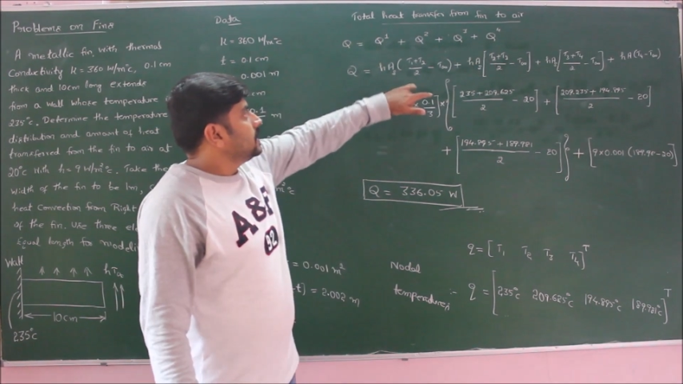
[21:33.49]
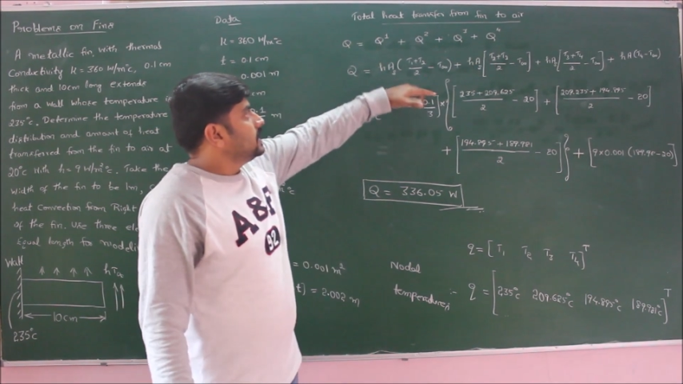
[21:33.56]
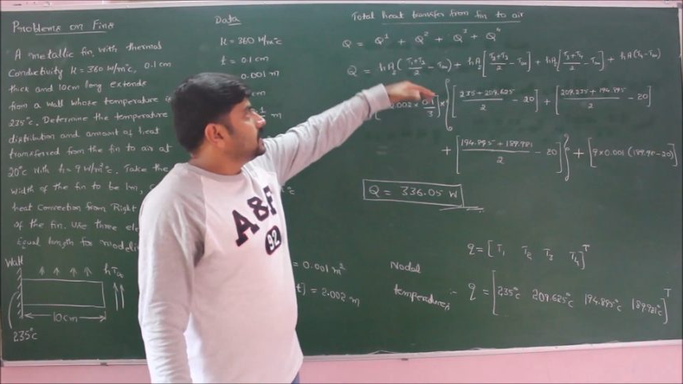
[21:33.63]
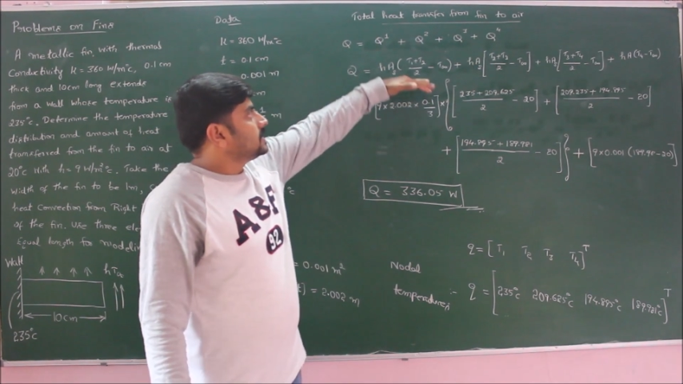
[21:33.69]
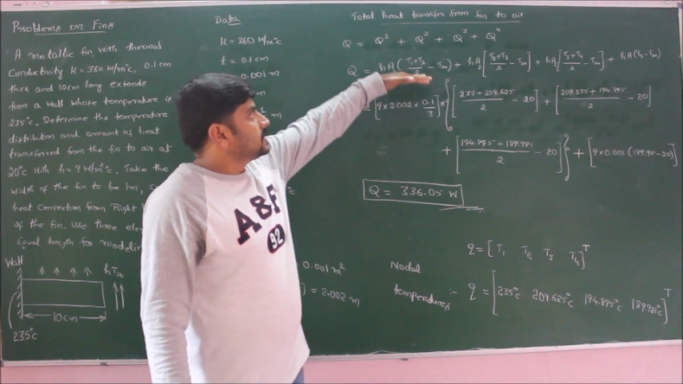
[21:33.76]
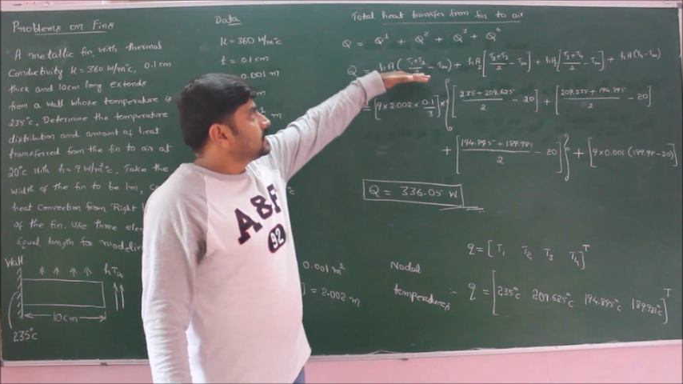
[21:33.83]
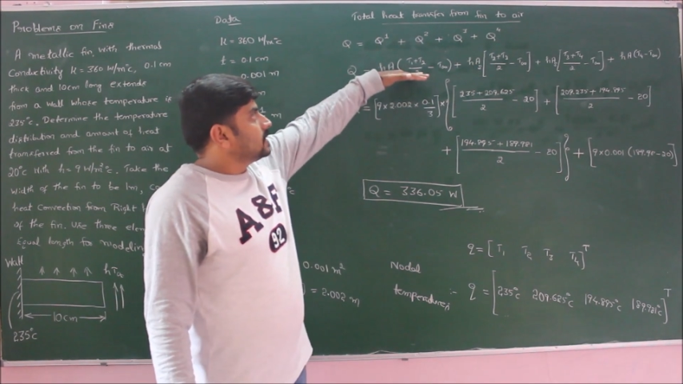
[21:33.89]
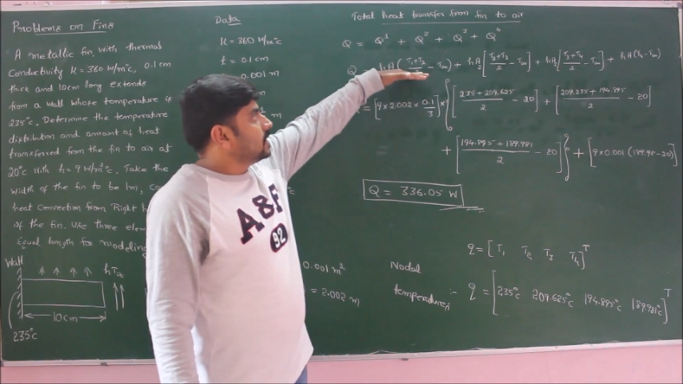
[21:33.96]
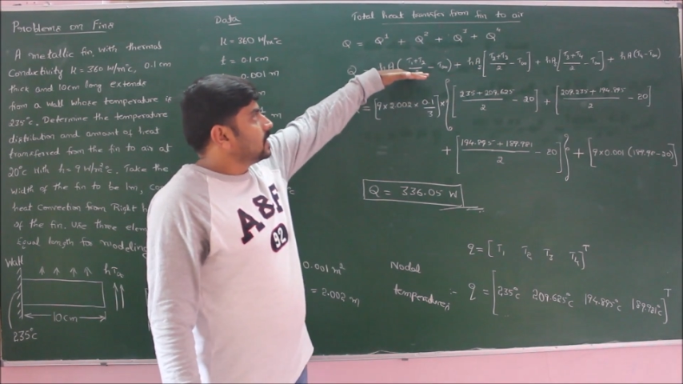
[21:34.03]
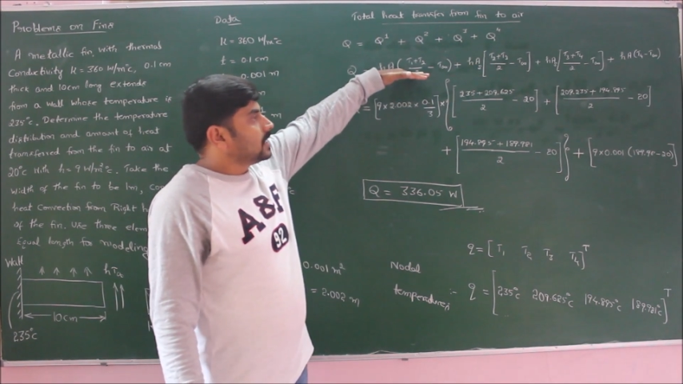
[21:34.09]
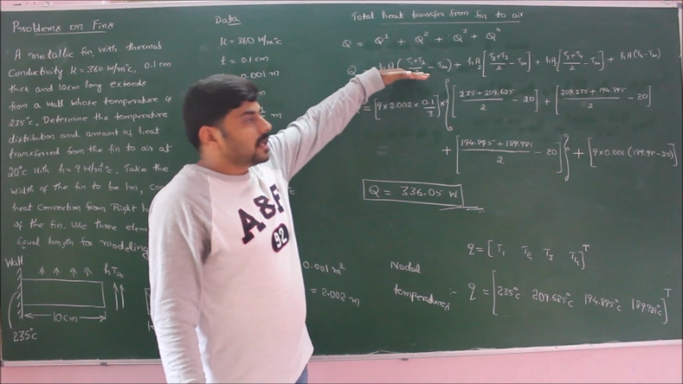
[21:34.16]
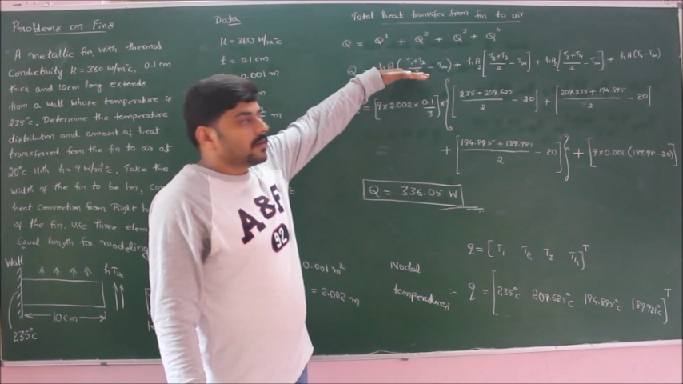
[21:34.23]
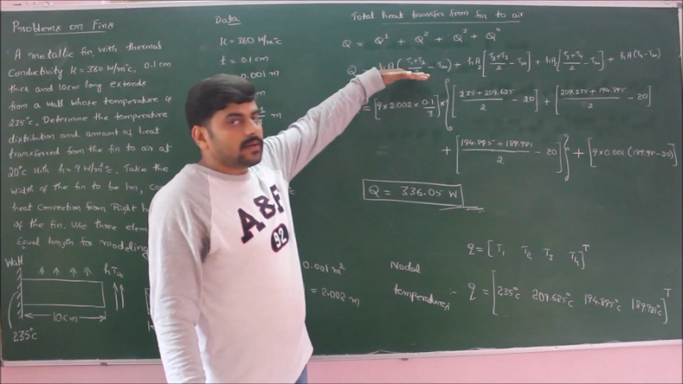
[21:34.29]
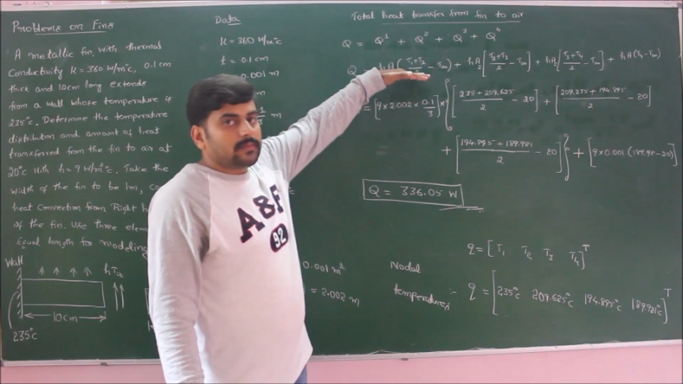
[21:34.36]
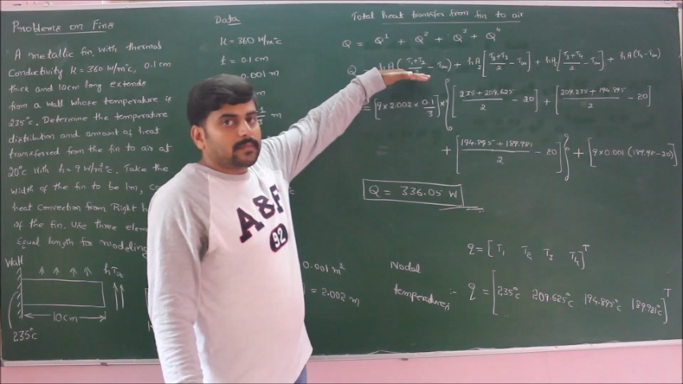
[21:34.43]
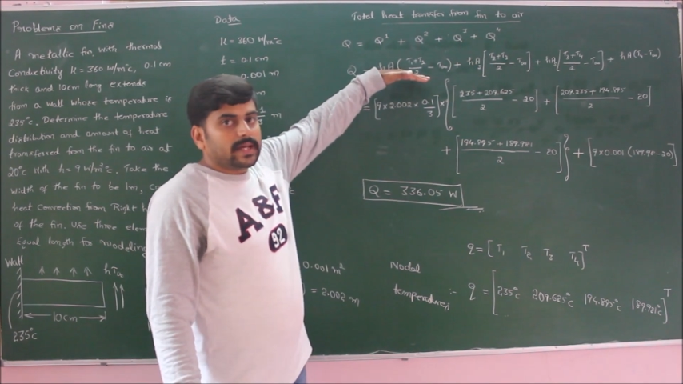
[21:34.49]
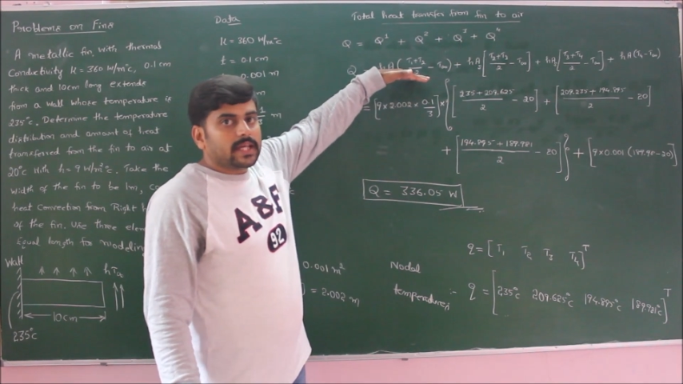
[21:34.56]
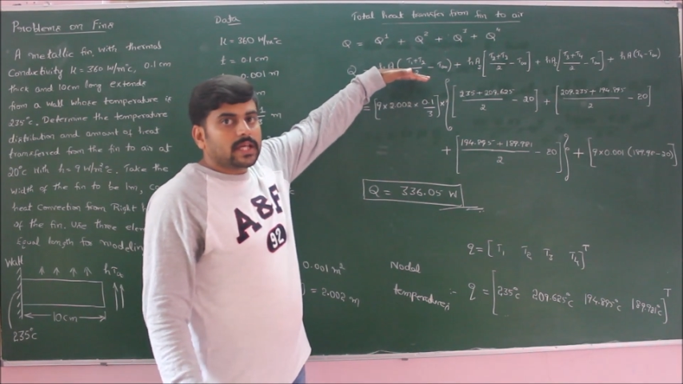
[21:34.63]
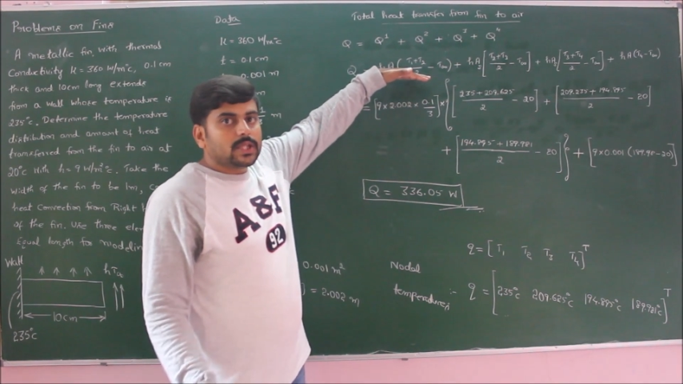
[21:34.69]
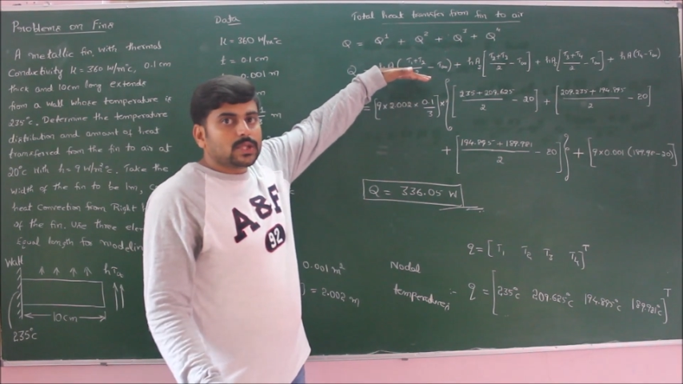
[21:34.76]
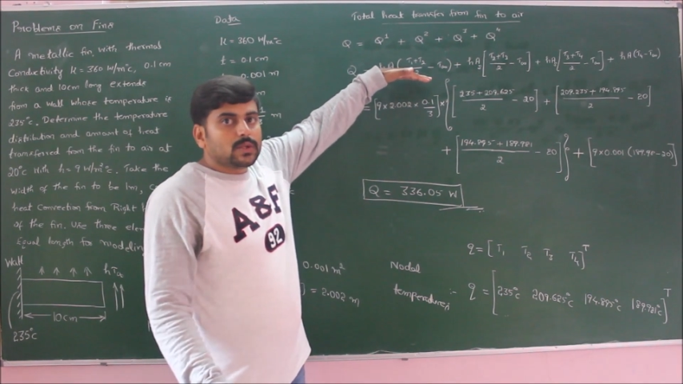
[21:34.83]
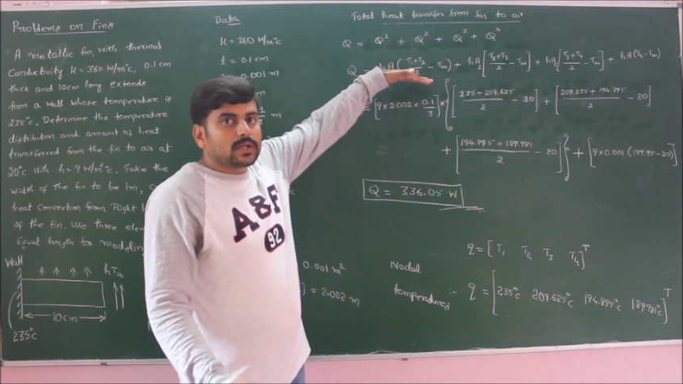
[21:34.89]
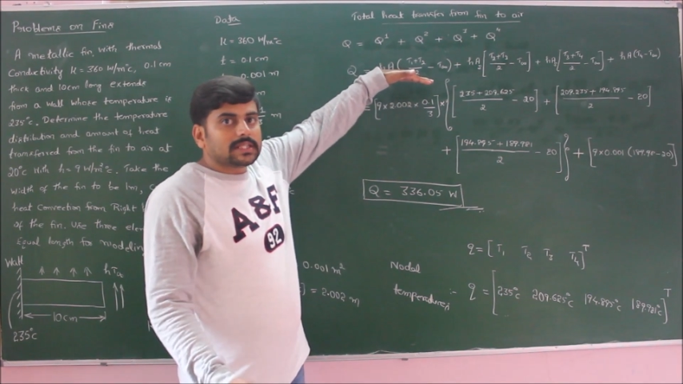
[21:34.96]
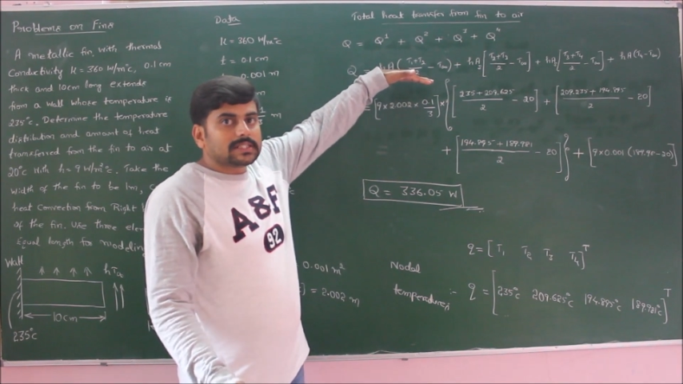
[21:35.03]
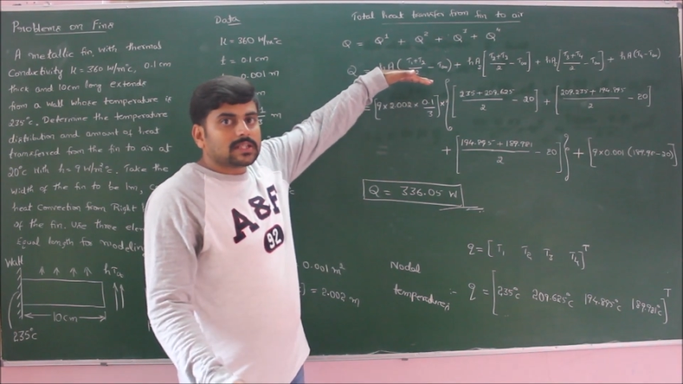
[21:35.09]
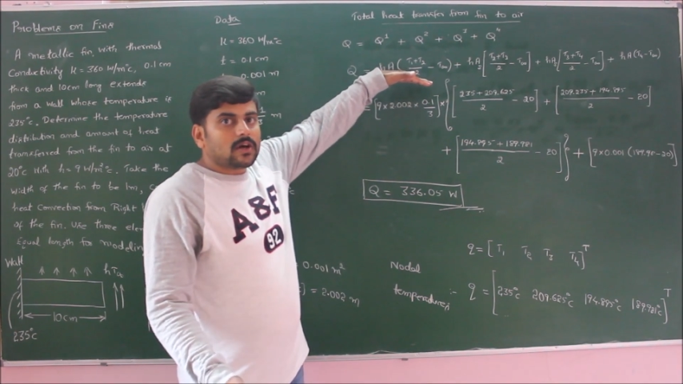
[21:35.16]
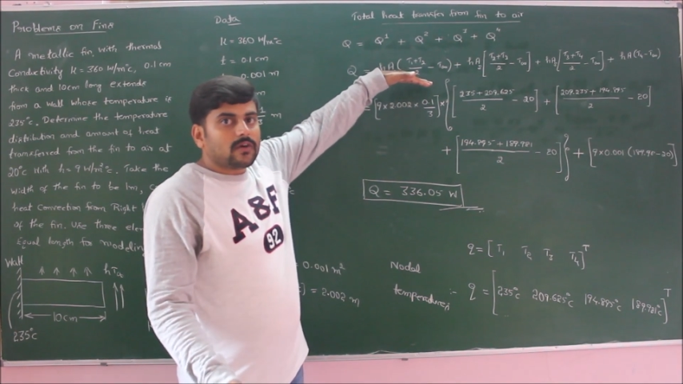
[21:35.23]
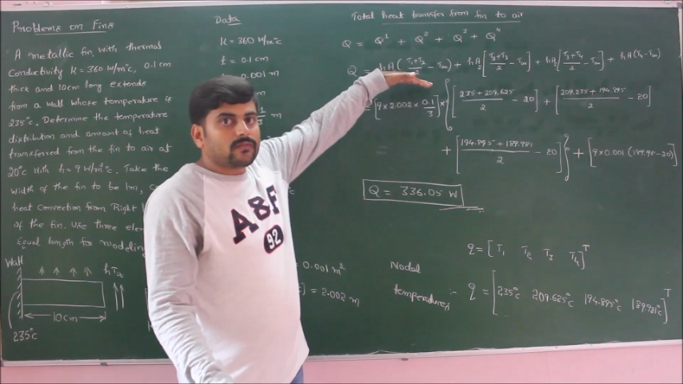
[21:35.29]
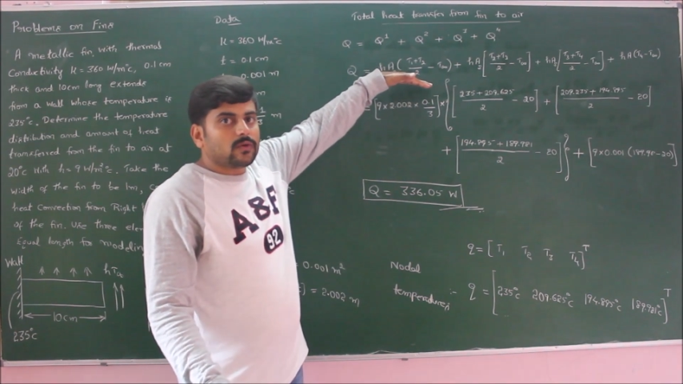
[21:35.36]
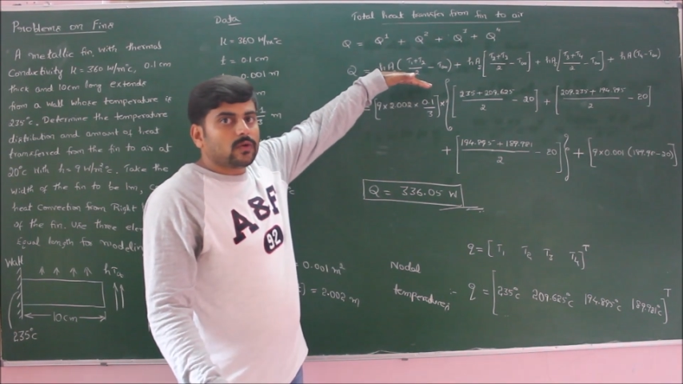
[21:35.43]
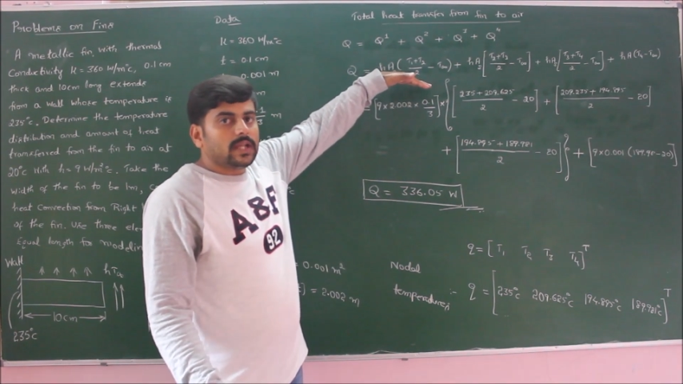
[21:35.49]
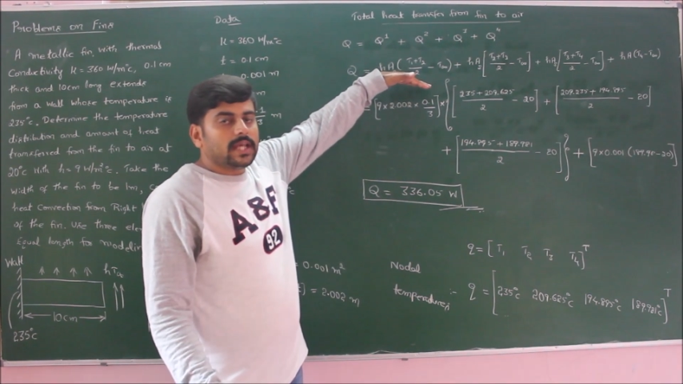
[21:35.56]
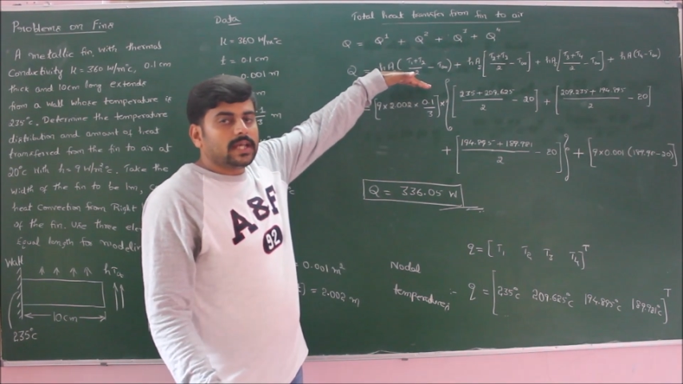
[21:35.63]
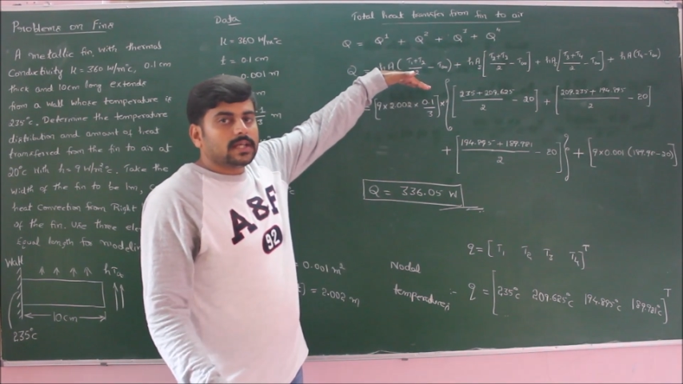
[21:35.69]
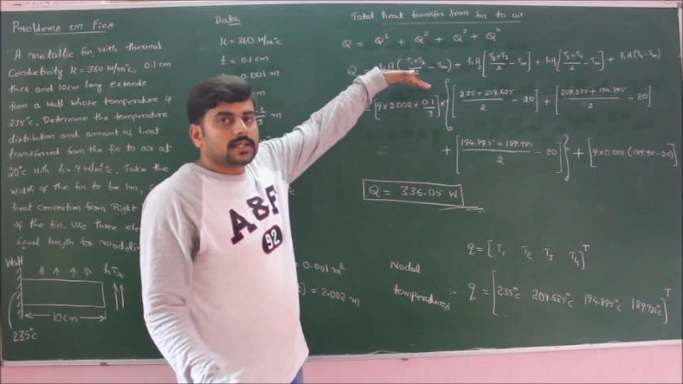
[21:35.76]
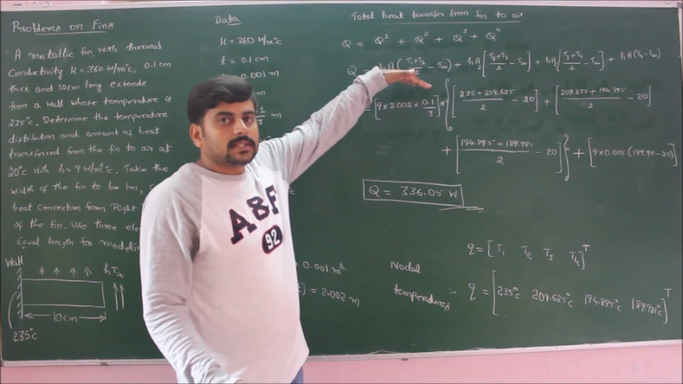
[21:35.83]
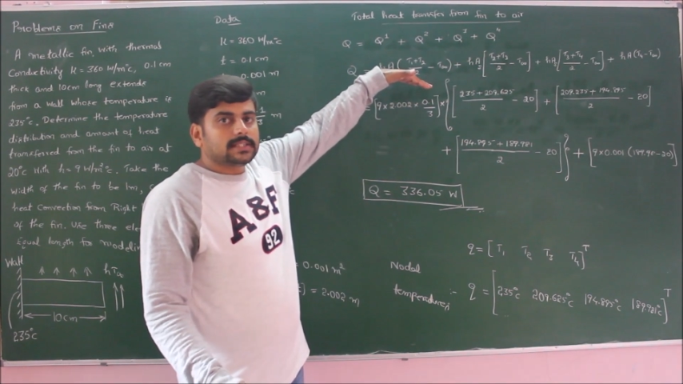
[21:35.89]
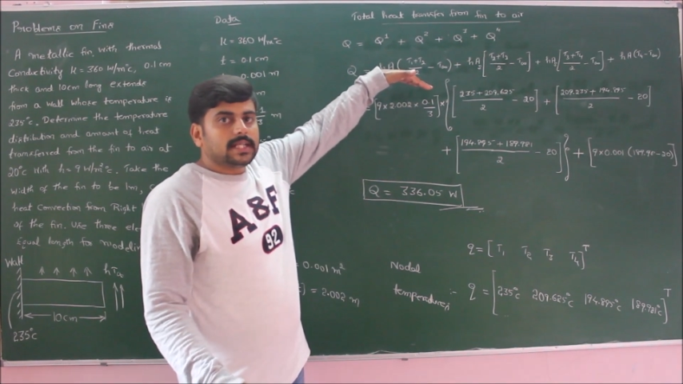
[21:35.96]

is given by Newton's law of cooling,